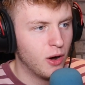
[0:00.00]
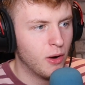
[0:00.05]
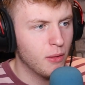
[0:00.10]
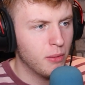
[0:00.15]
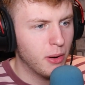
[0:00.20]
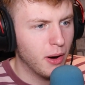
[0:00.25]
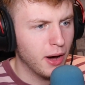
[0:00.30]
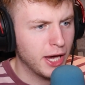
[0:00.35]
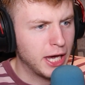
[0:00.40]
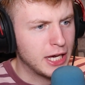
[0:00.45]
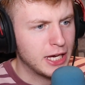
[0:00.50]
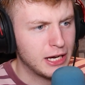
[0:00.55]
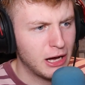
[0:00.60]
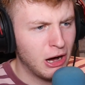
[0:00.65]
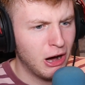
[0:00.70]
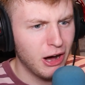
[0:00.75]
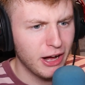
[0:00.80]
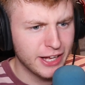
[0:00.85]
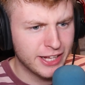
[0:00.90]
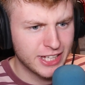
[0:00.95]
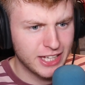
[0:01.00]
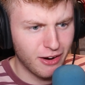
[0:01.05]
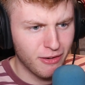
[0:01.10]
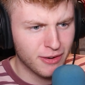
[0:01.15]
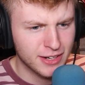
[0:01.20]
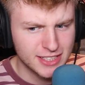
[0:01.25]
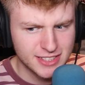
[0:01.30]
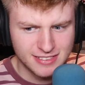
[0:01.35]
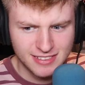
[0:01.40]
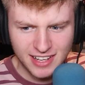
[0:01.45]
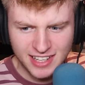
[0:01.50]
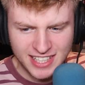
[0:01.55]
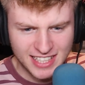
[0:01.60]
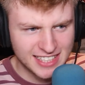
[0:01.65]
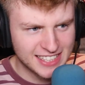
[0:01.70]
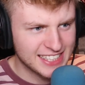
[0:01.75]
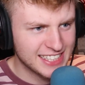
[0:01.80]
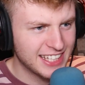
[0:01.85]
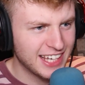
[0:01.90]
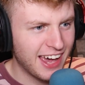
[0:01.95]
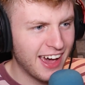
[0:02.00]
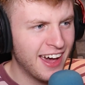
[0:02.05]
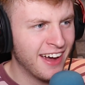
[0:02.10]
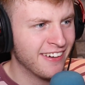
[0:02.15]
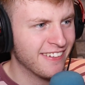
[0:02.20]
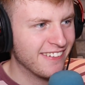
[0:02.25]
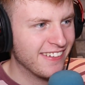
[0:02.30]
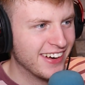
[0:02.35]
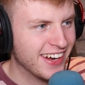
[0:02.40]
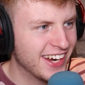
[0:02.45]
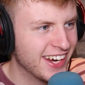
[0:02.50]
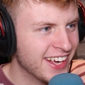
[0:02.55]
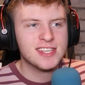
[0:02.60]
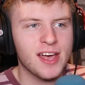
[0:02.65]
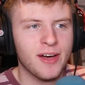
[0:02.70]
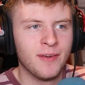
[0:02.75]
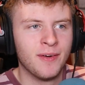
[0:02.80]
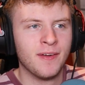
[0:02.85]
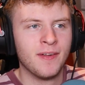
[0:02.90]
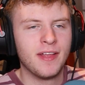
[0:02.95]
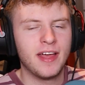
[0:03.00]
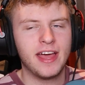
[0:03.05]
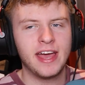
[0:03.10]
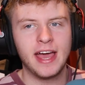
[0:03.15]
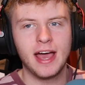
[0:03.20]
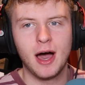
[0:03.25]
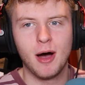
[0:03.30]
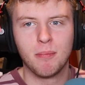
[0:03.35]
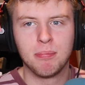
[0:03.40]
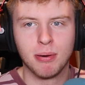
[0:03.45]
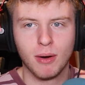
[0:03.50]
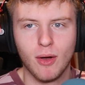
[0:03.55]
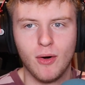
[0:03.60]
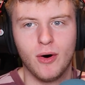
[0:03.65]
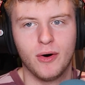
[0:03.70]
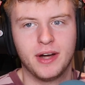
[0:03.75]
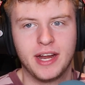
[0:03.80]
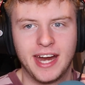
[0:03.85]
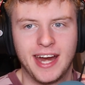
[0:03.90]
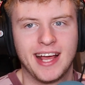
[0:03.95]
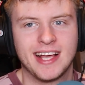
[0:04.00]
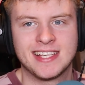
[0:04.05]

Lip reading: Oh my god, that was fucking scary. So, it applauded